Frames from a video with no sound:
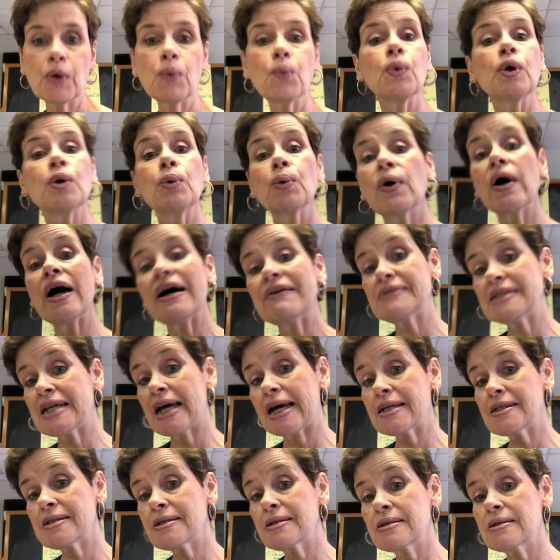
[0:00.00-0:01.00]
We will have
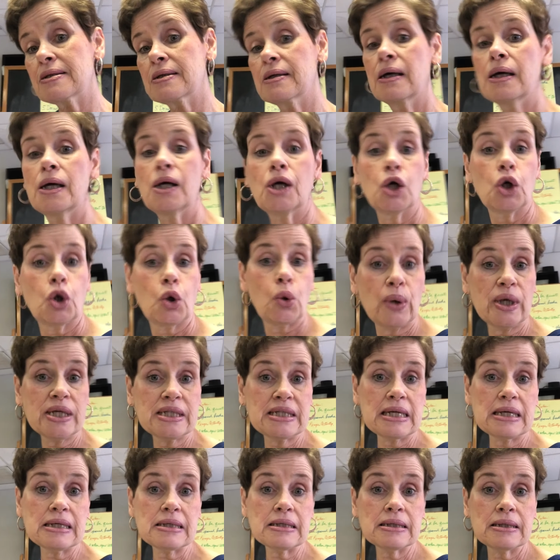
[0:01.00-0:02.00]
tests,
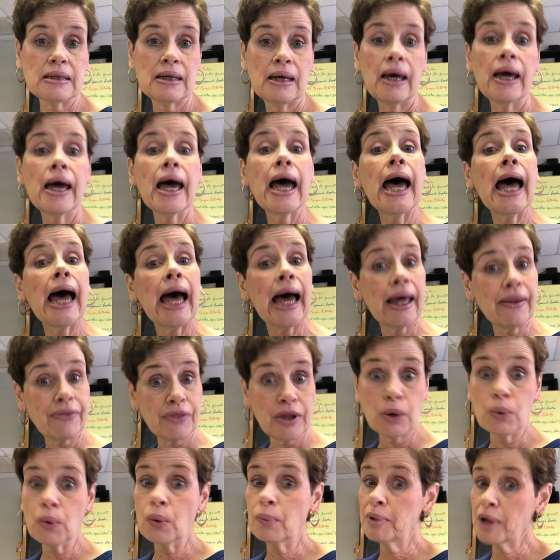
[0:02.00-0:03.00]
quizzes, and
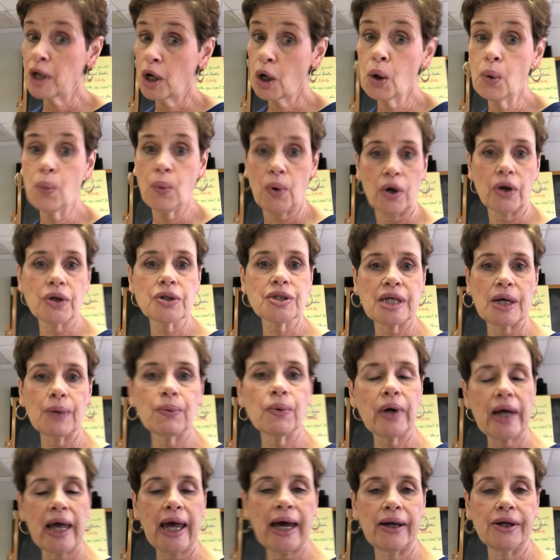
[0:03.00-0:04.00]
there will be homeworks that
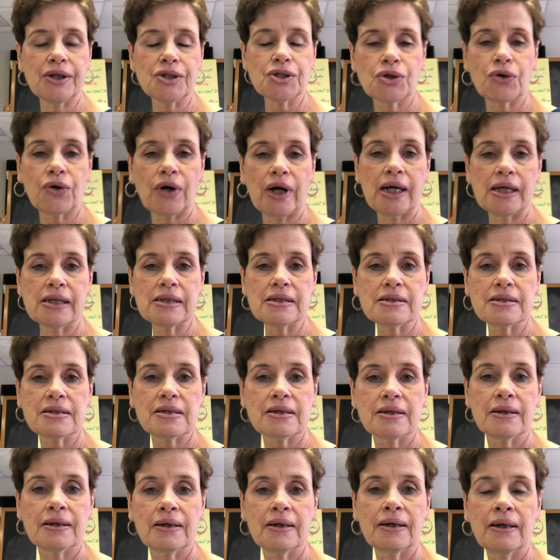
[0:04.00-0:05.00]
will count as
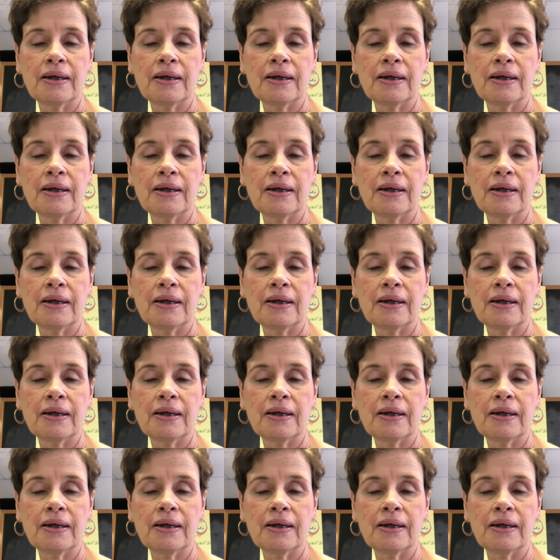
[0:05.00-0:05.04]
grades.